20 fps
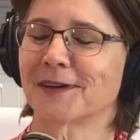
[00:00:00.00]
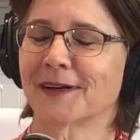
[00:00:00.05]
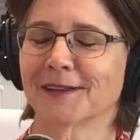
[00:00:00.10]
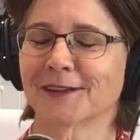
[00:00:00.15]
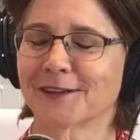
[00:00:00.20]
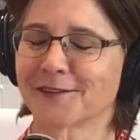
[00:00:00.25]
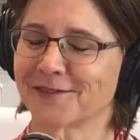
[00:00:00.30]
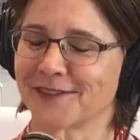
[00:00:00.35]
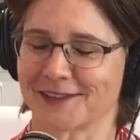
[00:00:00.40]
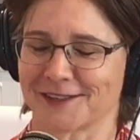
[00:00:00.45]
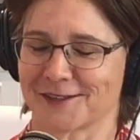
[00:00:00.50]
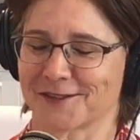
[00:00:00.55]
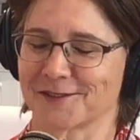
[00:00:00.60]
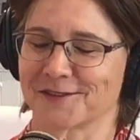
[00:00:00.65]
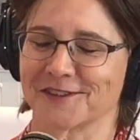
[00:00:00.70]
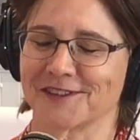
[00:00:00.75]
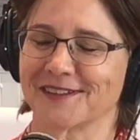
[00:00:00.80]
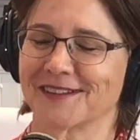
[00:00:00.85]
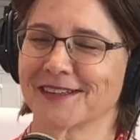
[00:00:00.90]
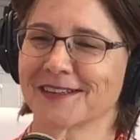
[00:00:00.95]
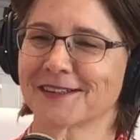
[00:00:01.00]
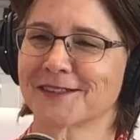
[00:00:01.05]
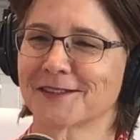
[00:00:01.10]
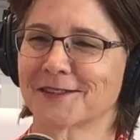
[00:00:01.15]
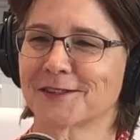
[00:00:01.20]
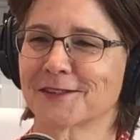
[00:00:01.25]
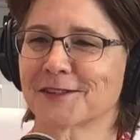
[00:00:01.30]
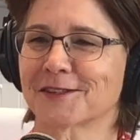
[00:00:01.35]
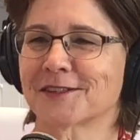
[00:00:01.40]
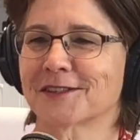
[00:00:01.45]
love that story. That is
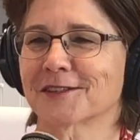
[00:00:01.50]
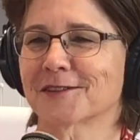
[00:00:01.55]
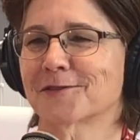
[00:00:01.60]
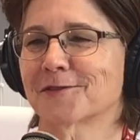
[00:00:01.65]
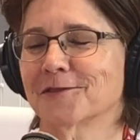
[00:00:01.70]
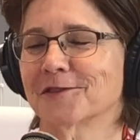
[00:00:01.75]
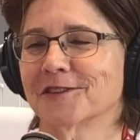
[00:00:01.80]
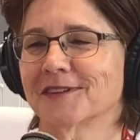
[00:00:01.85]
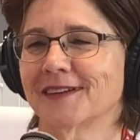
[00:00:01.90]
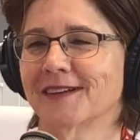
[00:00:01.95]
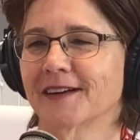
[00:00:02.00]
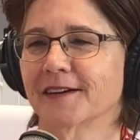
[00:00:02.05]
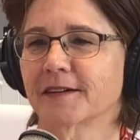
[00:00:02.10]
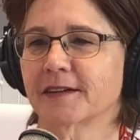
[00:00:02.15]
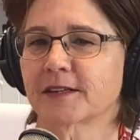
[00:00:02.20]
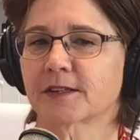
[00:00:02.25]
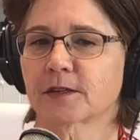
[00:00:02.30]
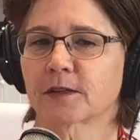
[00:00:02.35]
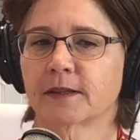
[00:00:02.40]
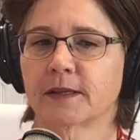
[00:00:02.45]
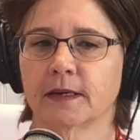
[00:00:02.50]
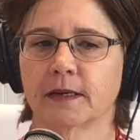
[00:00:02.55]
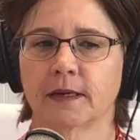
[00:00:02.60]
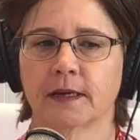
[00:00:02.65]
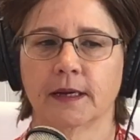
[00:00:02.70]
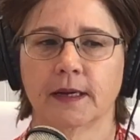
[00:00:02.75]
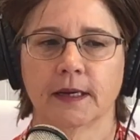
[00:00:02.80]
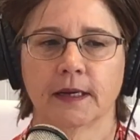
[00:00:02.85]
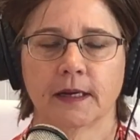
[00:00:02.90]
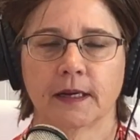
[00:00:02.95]
just extraordinary. So then
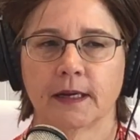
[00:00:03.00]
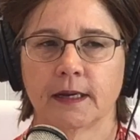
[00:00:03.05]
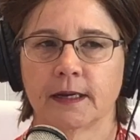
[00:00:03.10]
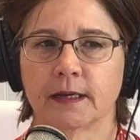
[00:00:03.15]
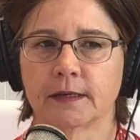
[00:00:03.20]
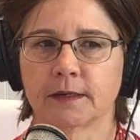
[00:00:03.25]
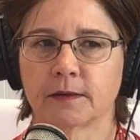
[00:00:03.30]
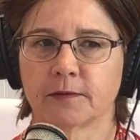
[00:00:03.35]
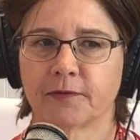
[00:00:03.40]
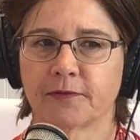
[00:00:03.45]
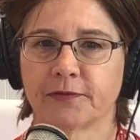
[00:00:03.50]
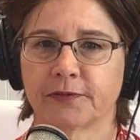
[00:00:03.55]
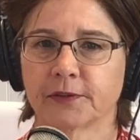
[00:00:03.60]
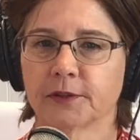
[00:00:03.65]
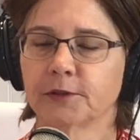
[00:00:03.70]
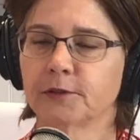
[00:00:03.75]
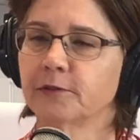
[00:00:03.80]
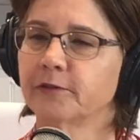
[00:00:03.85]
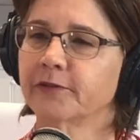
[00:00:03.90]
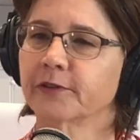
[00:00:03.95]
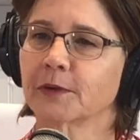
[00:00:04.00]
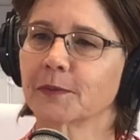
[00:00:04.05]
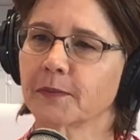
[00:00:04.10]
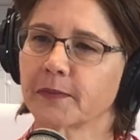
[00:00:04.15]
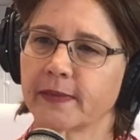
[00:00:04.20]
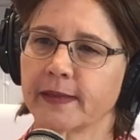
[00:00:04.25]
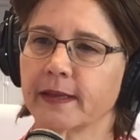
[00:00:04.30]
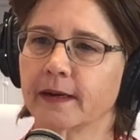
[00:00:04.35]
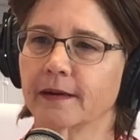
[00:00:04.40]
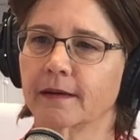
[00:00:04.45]
it flew from
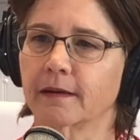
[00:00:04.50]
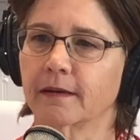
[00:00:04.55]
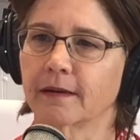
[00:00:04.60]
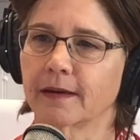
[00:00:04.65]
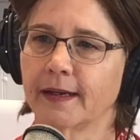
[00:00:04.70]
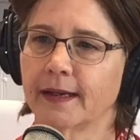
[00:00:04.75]
there.